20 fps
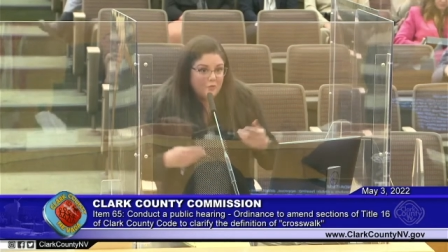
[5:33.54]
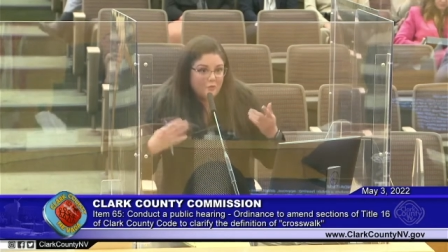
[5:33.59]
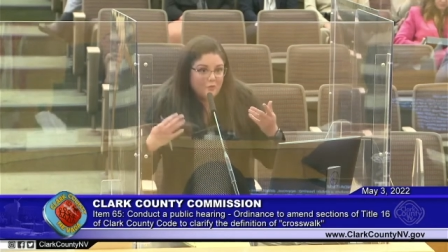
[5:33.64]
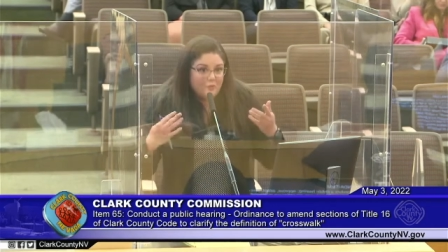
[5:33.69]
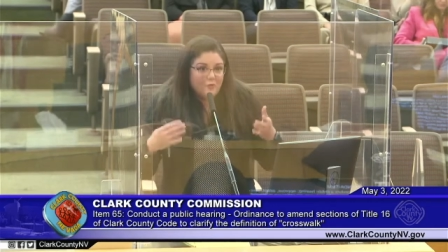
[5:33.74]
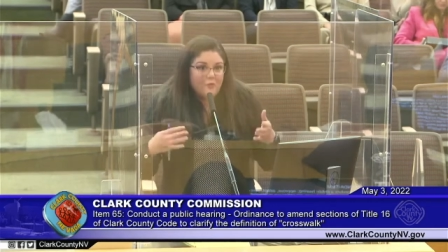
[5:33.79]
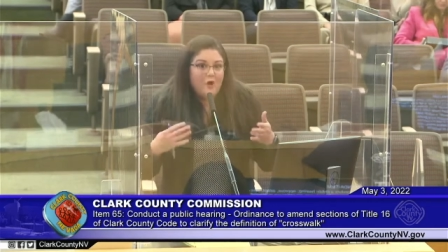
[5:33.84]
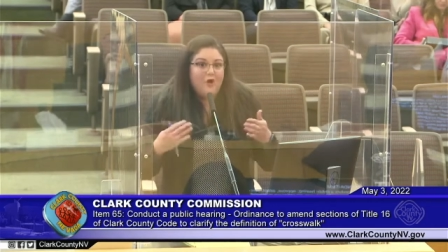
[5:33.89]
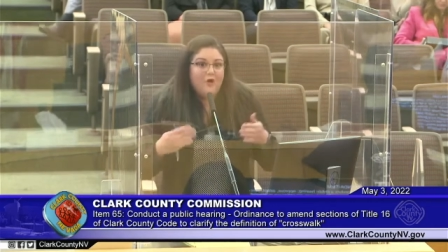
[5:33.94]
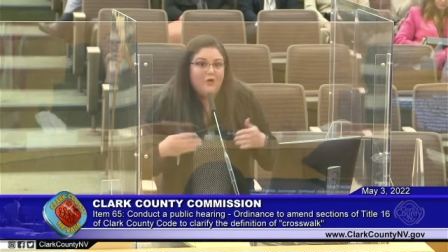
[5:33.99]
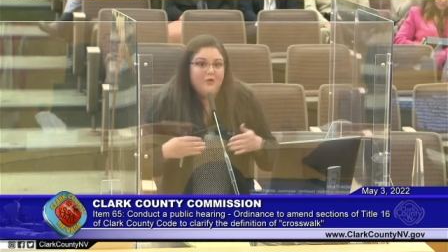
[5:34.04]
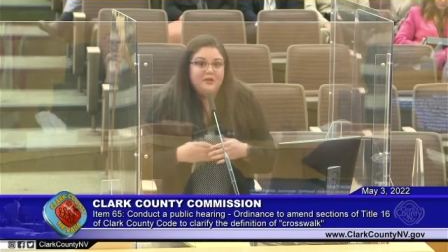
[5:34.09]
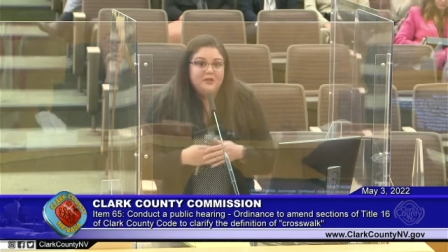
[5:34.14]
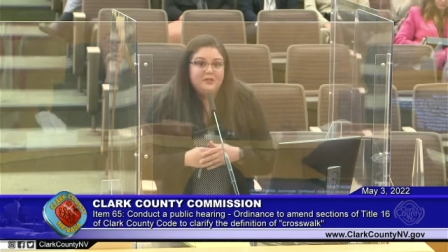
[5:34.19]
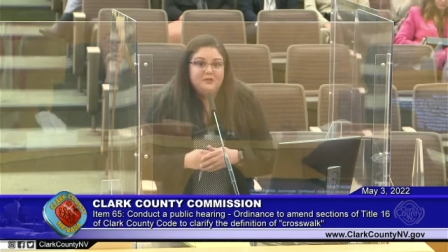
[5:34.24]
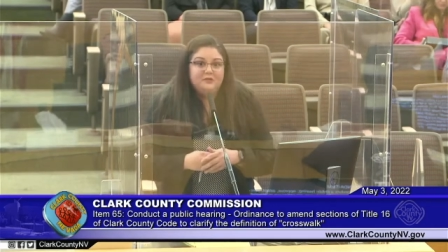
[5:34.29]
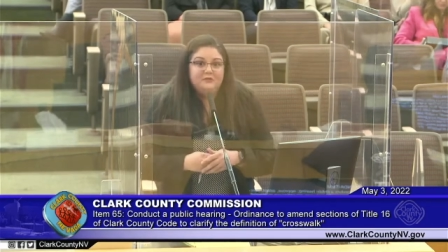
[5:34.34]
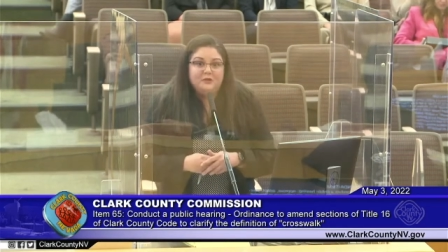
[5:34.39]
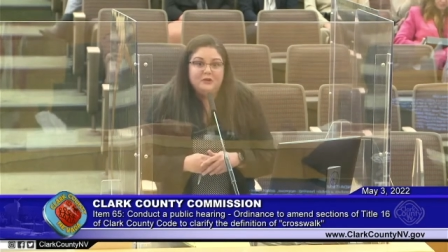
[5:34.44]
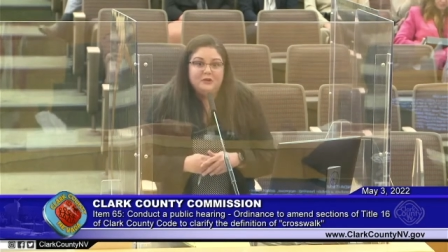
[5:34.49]
All we do
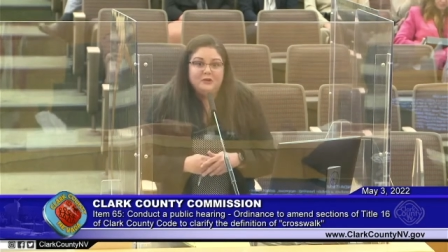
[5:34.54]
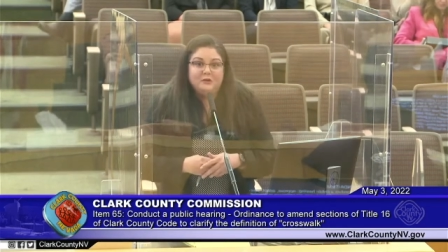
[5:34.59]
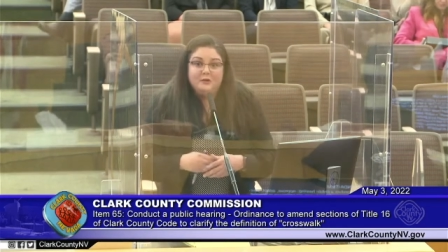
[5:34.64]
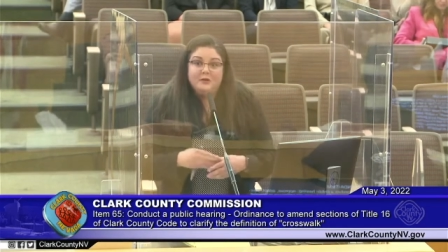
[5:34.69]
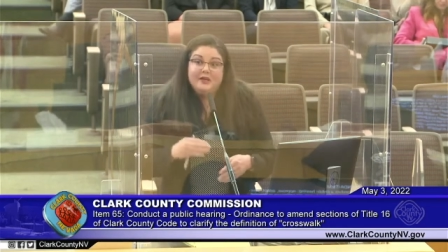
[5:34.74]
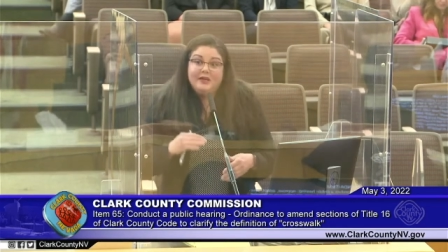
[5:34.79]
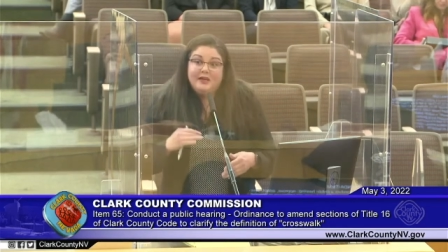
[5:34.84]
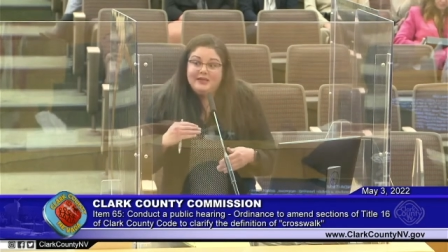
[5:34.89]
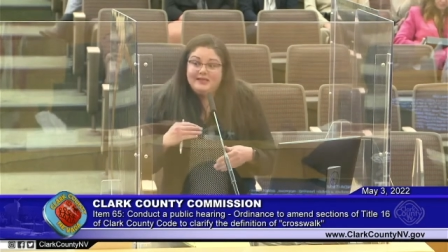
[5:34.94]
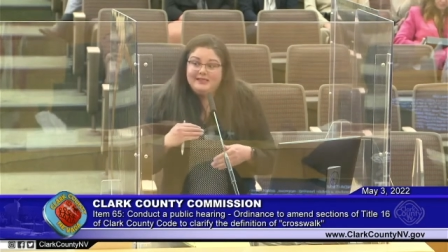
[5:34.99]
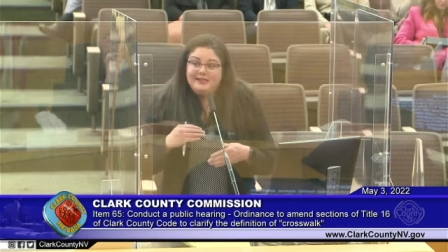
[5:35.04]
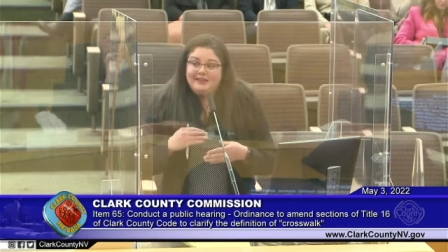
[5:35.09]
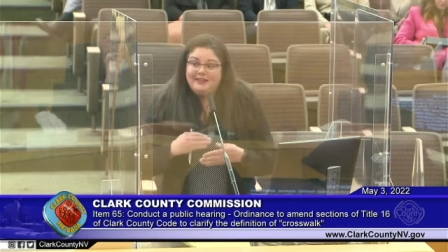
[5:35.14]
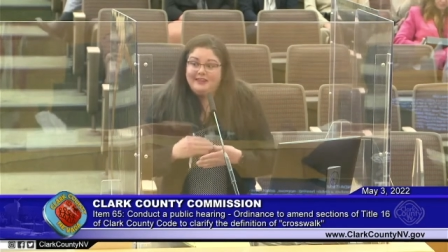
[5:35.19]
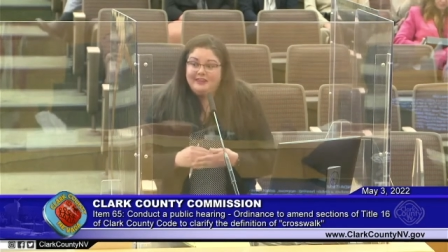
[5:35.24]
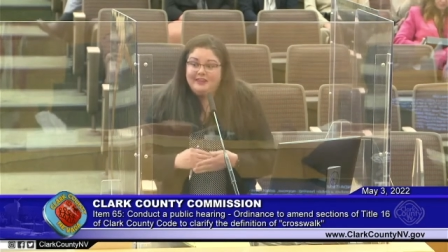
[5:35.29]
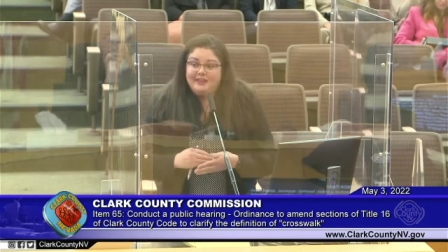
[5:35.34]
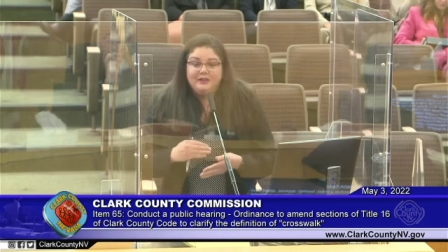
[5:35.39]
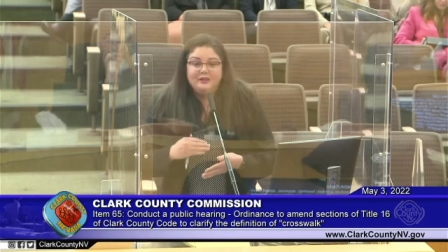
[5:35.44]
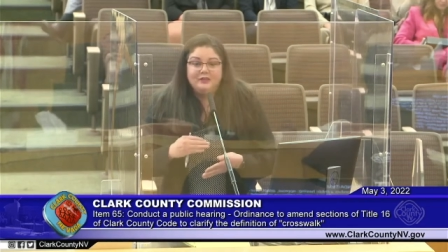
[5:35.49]
know is that
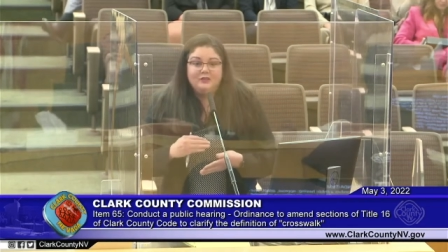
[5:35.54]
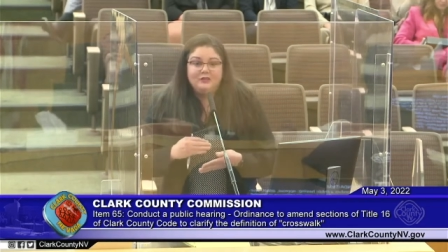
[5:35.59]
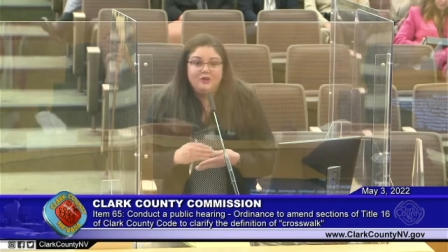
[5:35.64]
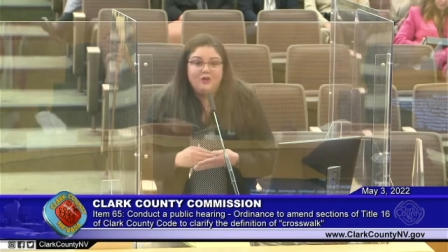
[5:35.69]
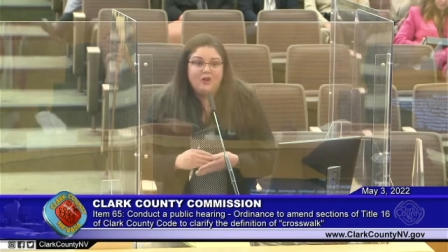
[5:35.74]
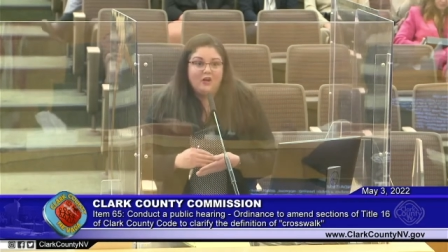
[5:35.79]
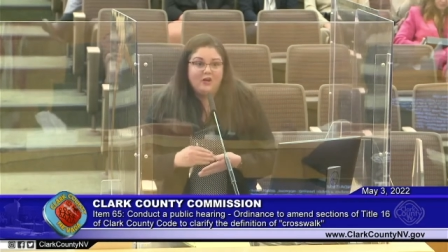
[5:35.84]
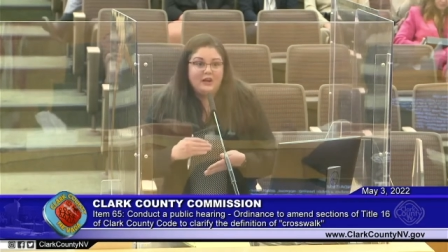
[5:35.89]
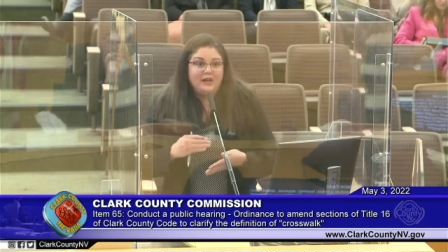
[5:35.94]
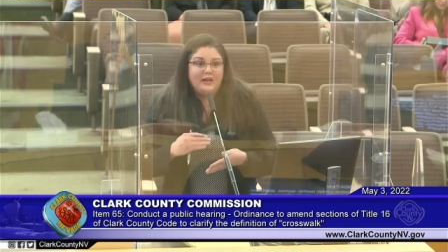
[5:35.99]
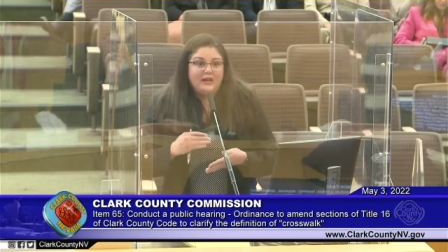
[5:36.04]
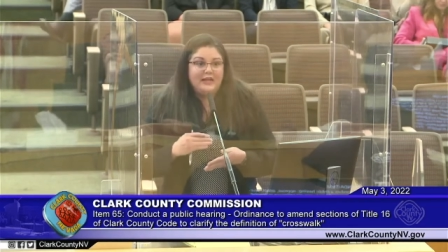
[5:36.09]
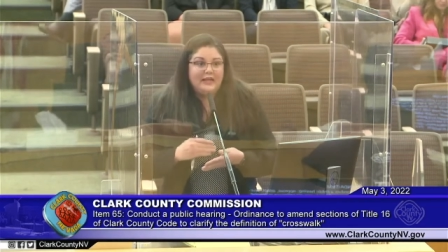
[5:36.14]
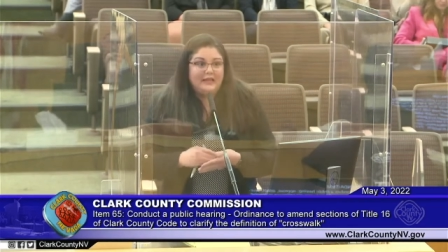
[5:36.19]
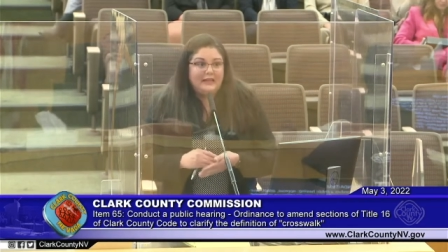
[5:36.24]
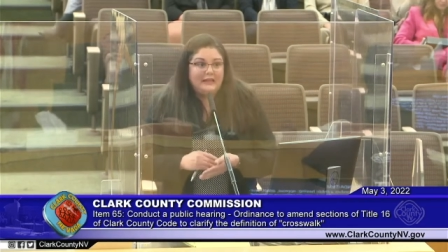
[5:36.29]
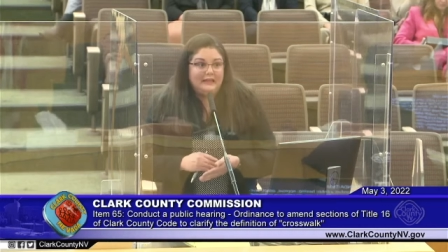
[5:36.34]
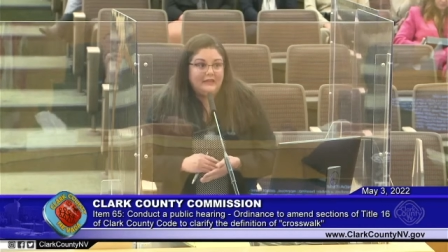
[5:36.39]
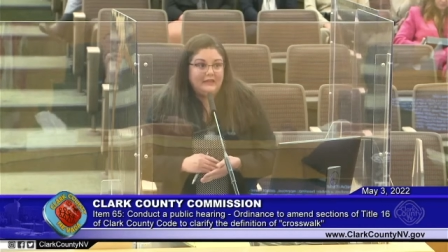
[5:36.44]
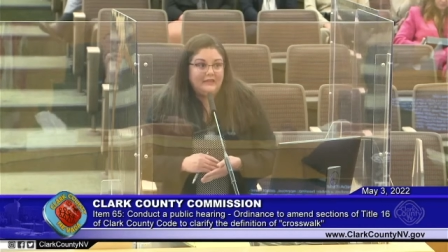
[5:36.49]
things that
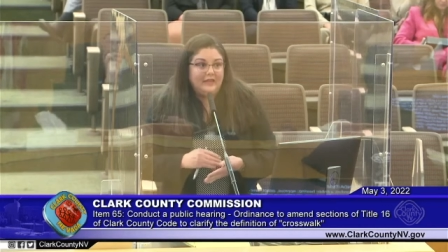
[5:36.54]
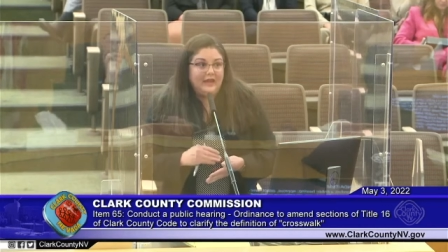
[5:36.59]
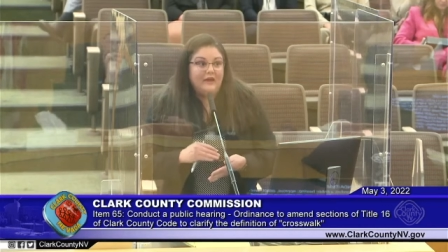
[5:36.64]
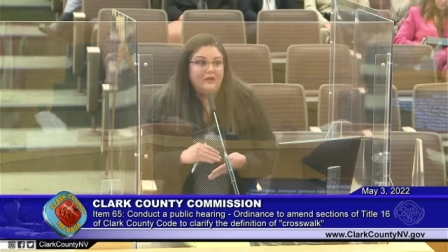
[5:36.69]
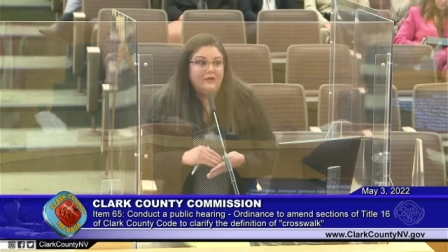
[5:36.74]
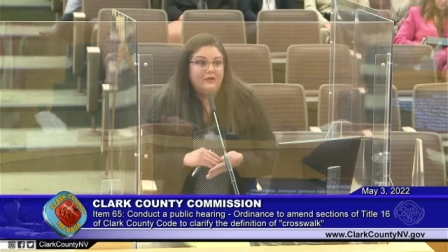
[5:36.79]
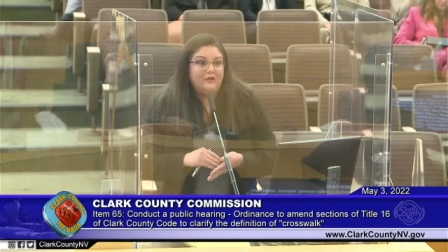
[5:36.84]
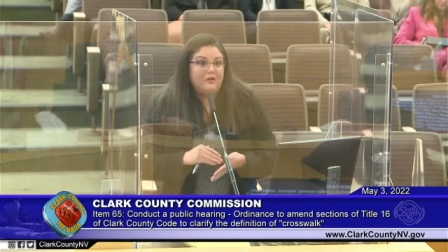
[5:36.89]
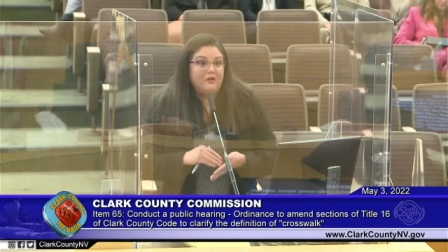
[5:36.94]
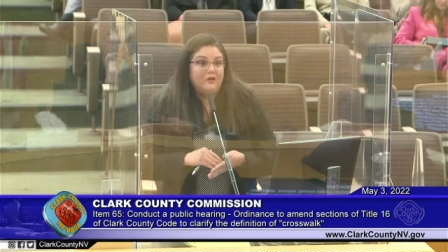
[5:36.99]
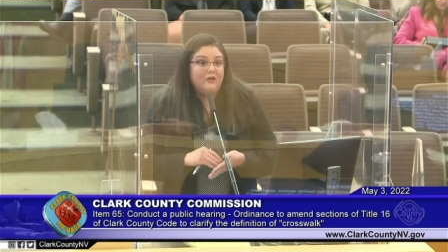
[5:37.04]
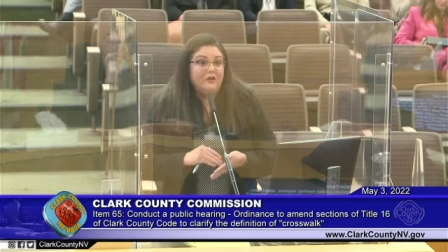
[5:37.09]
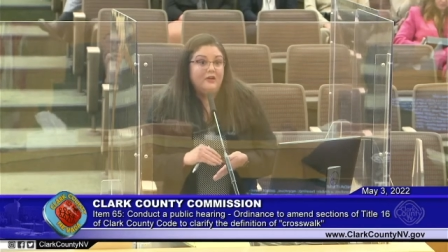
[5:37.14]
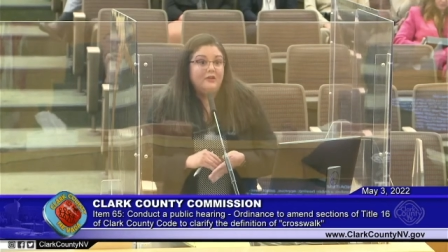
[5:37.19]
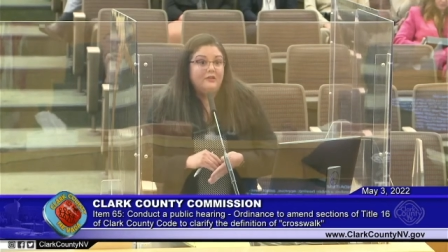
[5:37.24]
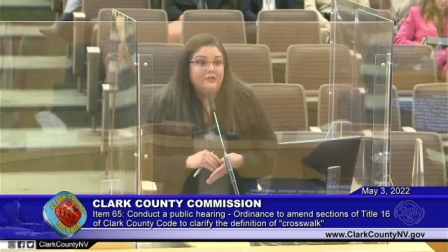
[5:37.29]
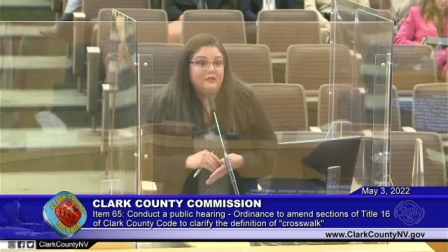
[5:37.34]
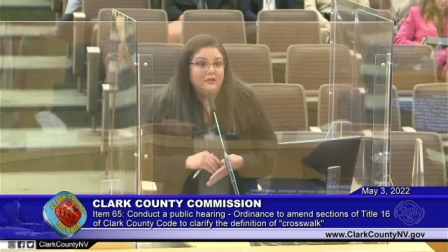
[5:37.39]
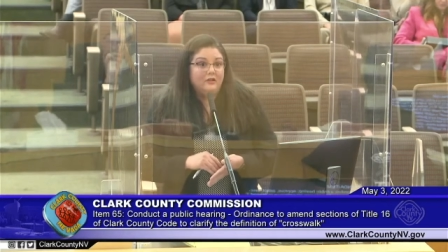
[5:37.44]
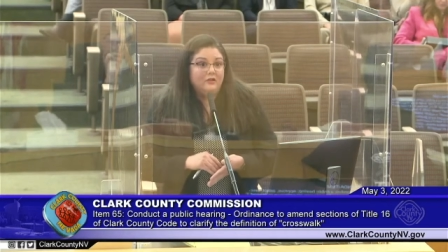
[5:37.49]
are already
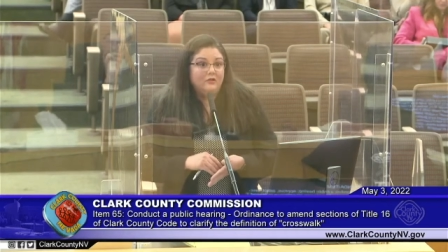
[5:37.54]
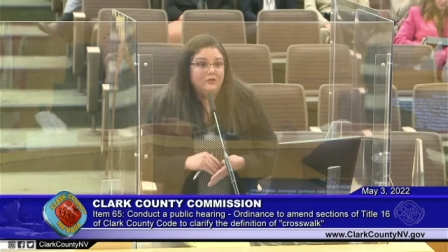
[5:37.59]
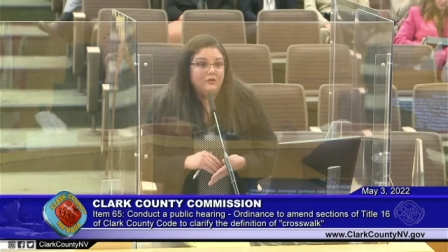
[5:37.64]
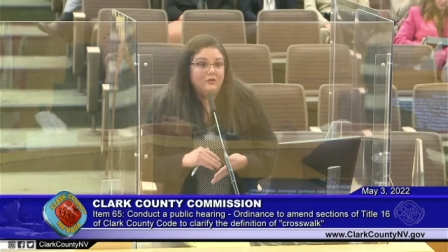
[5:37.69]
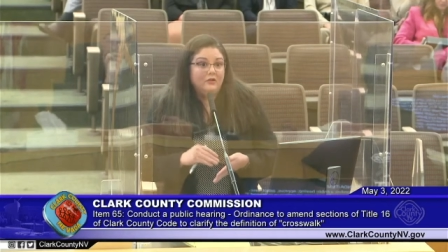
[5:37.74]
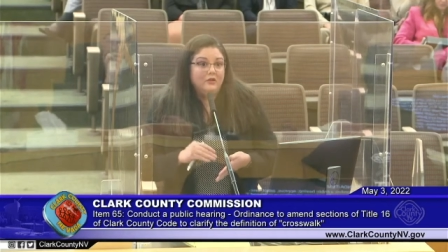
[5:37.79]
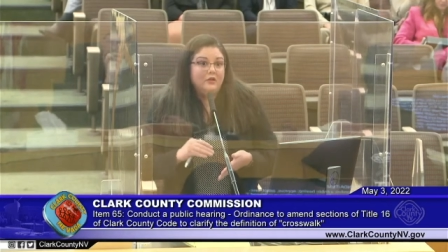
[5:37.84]
illegal